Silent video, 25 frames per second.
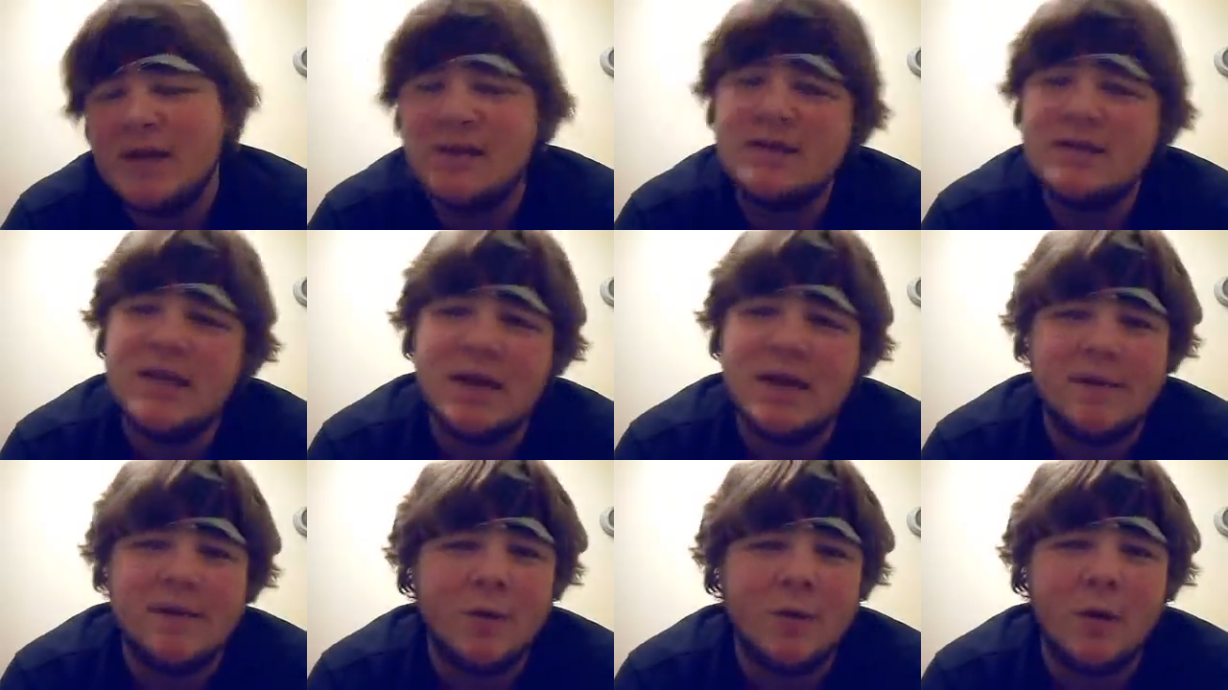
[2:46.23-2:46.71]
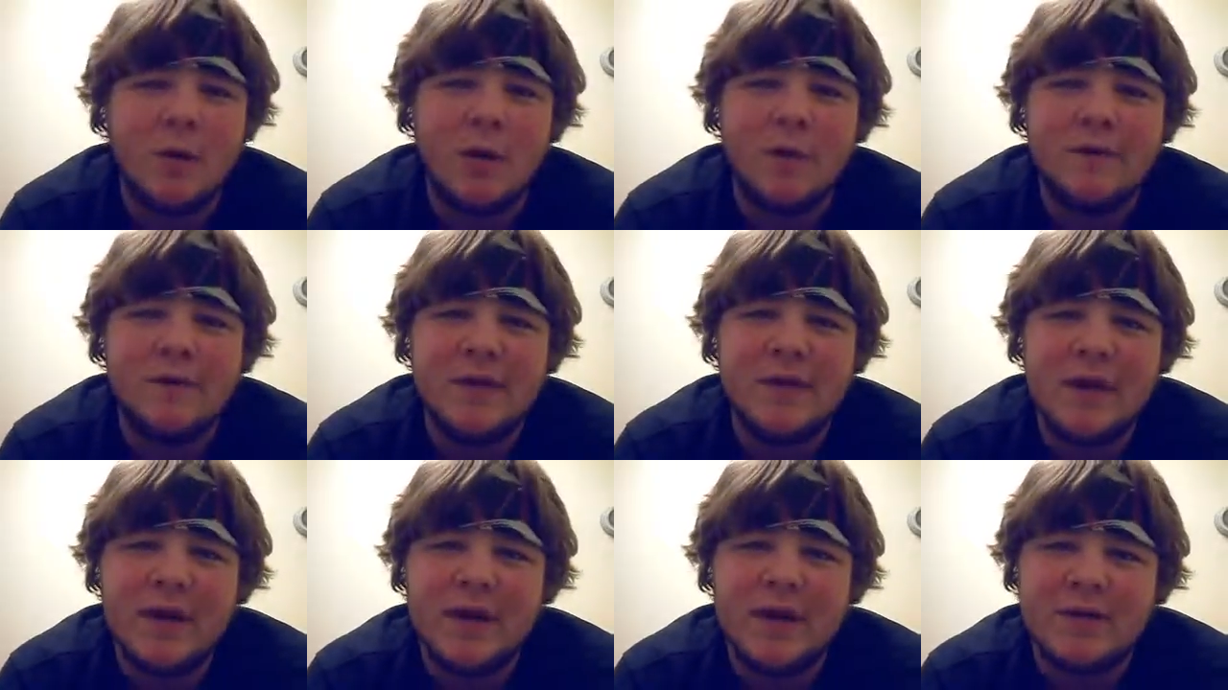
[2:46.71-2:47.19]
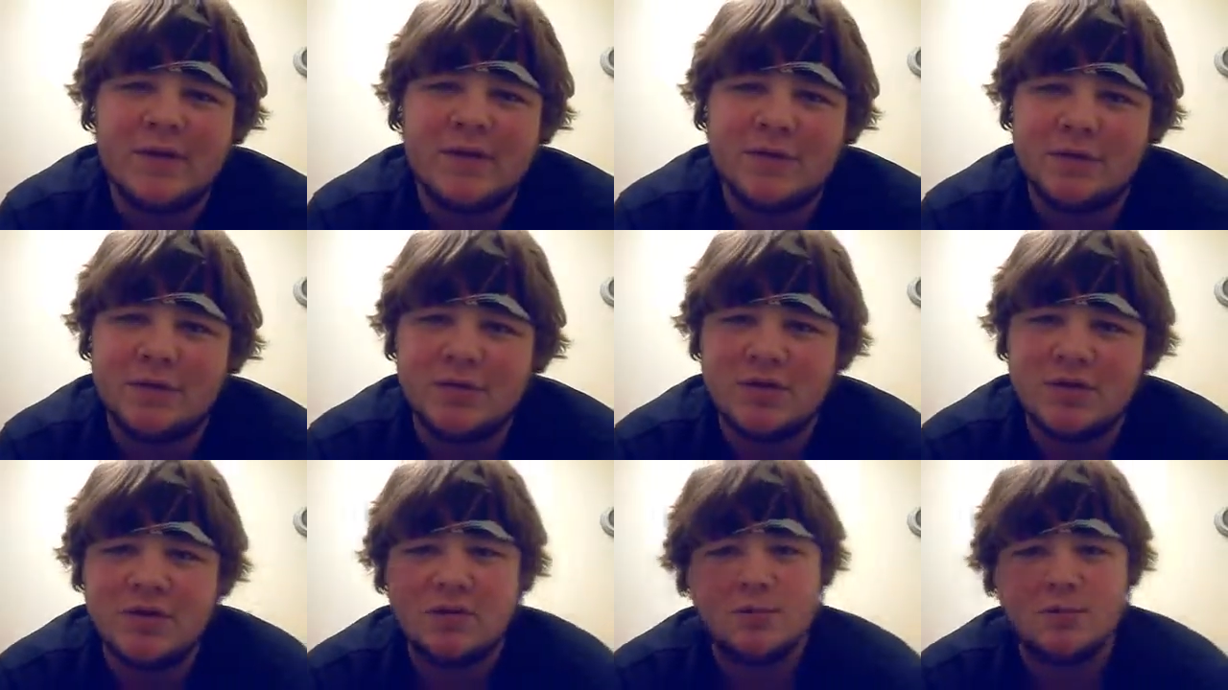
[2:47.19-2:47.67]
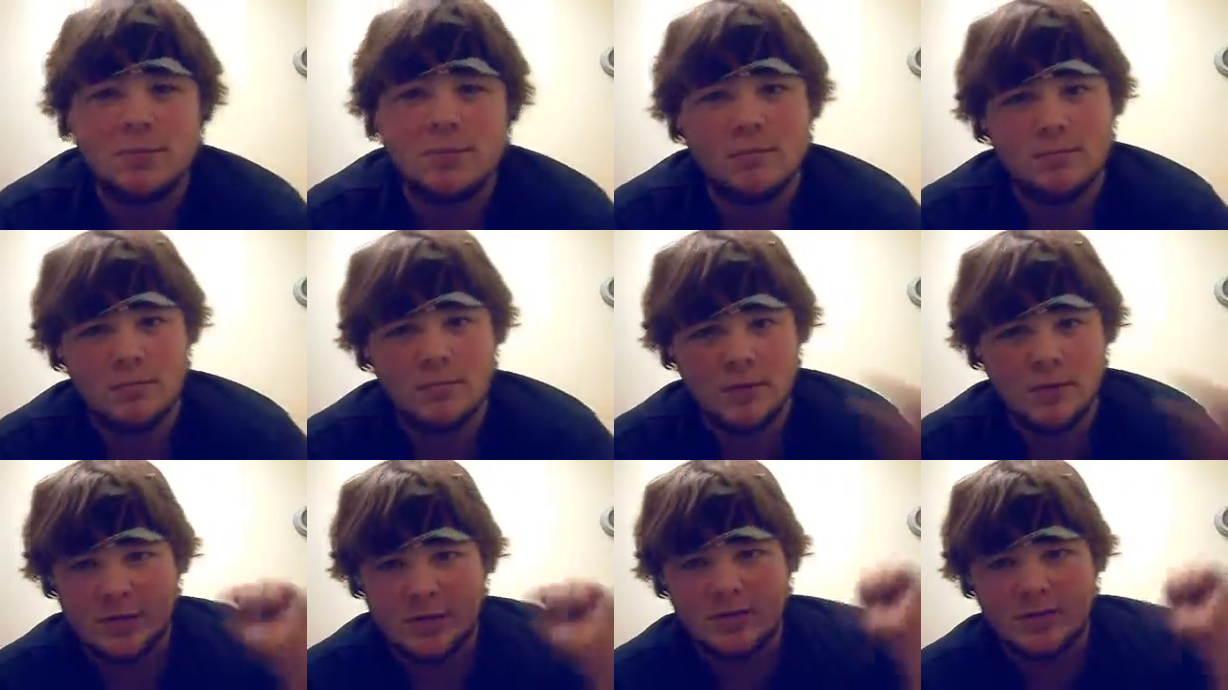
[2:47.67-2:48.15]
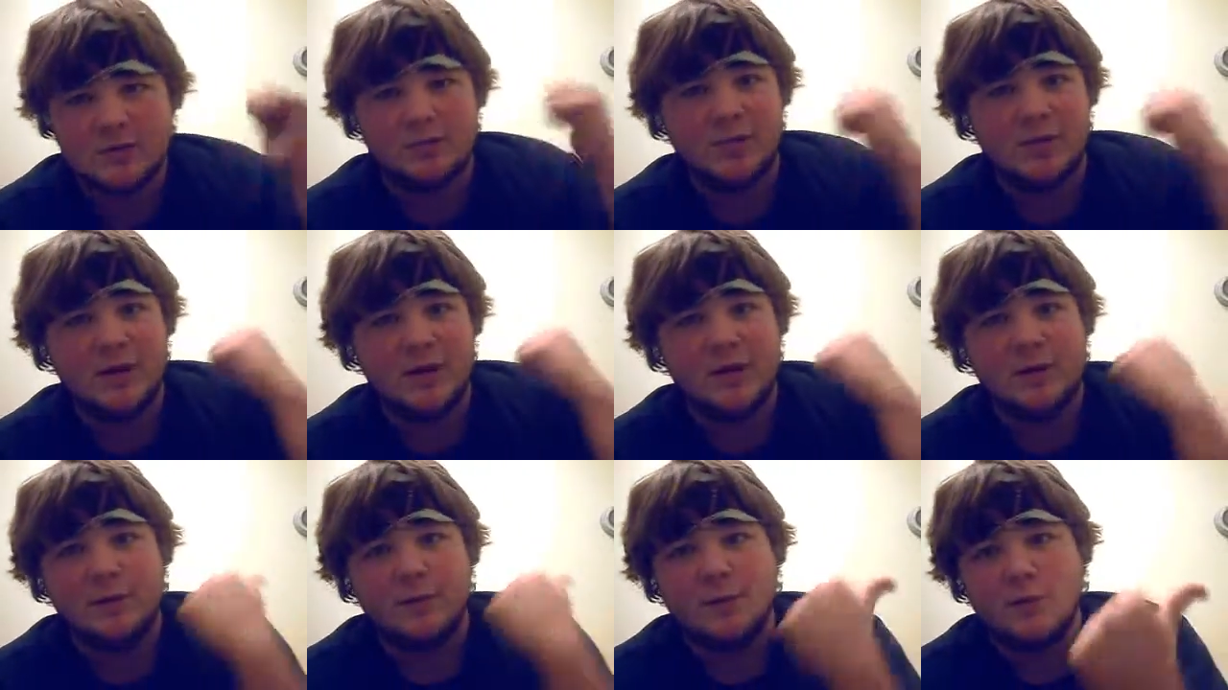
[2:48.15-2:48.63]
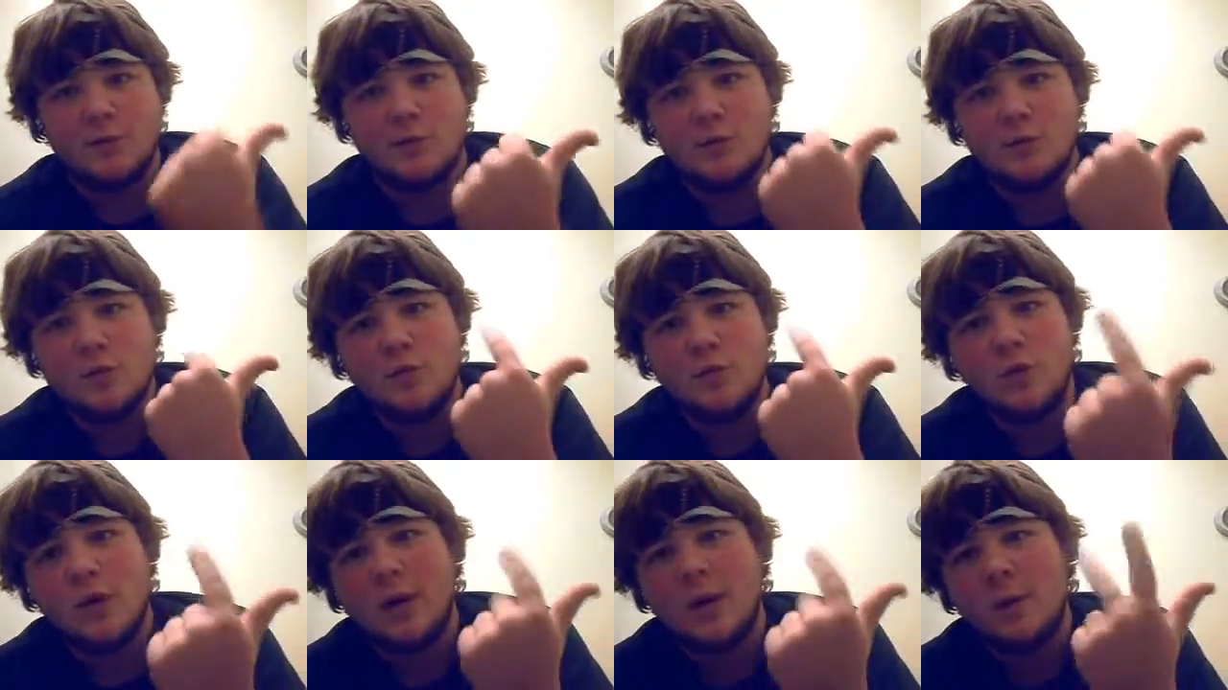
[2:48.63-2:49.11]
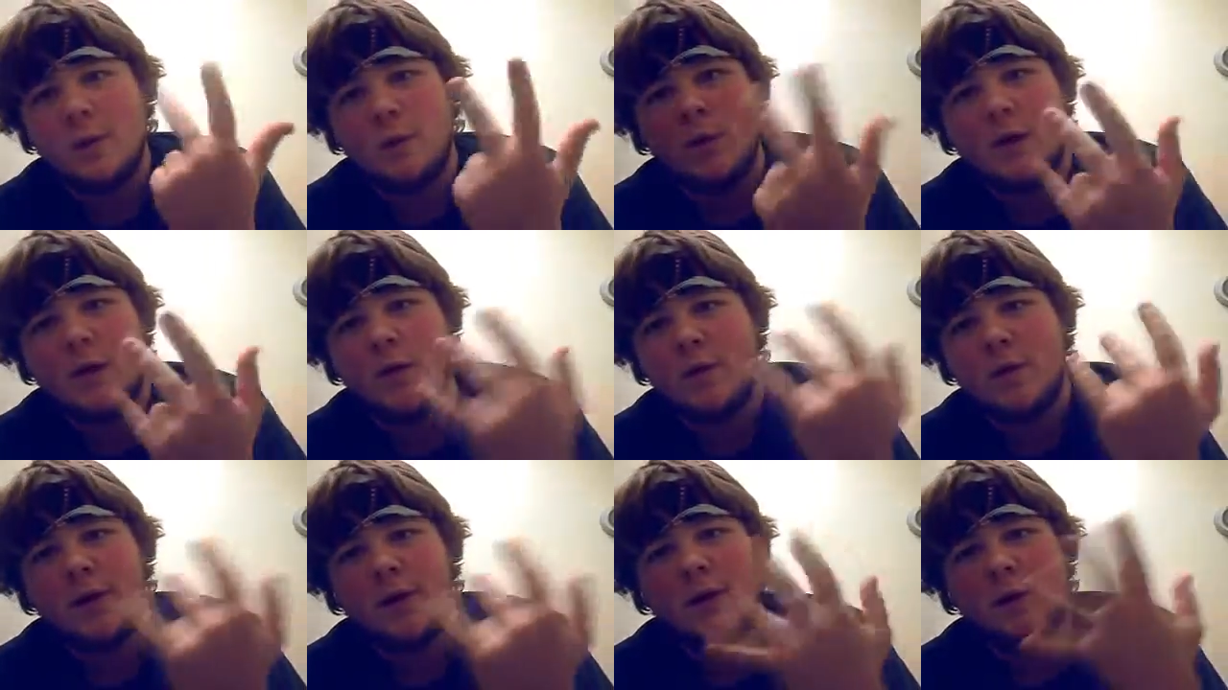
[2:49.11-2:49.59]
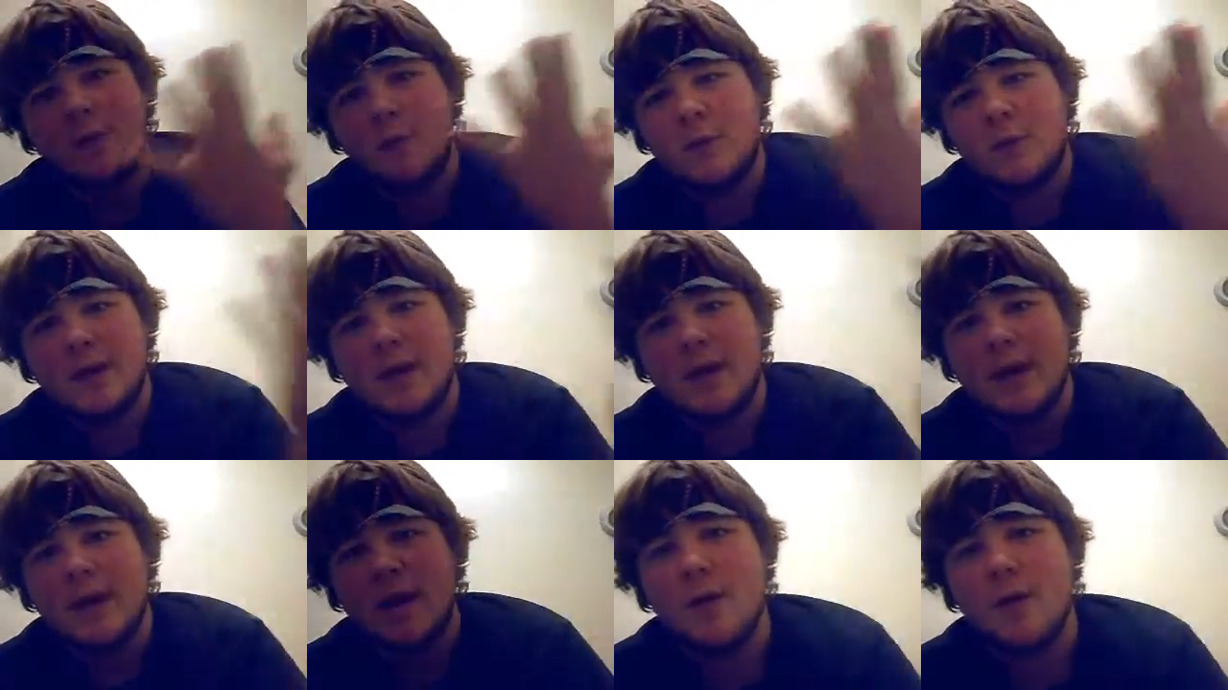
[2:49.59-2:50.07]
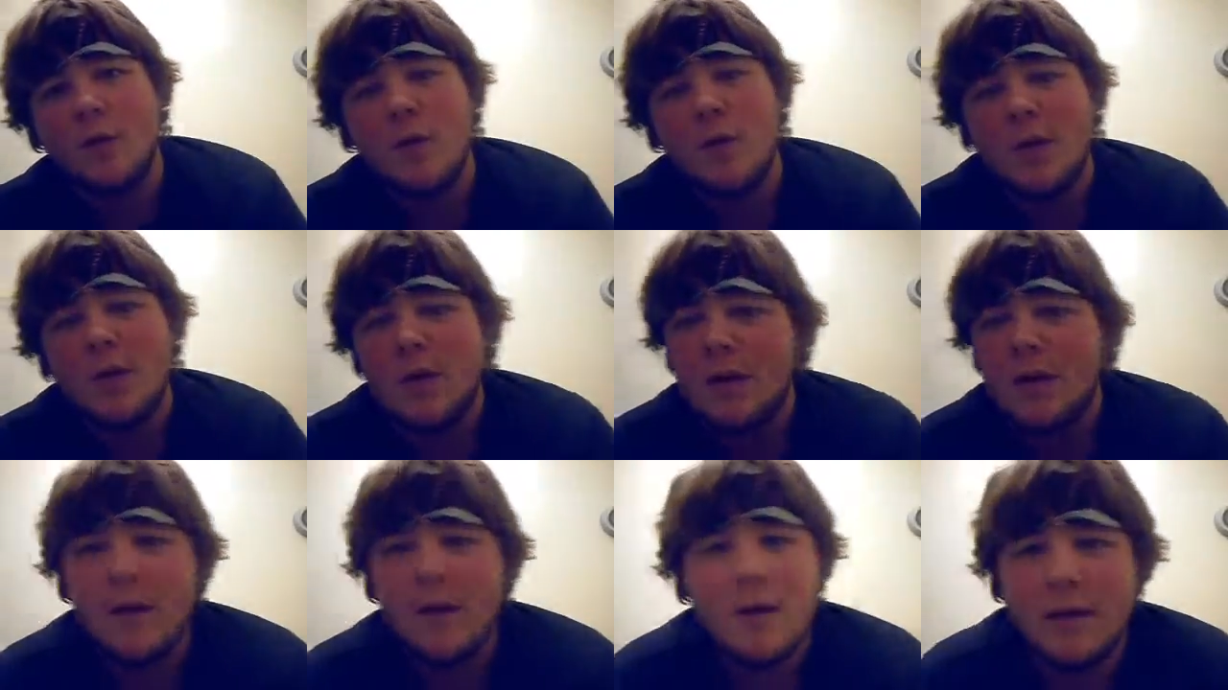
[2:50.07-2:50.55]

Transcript: and He's gave you all the answers, explaining the who, what, why, where, when, how,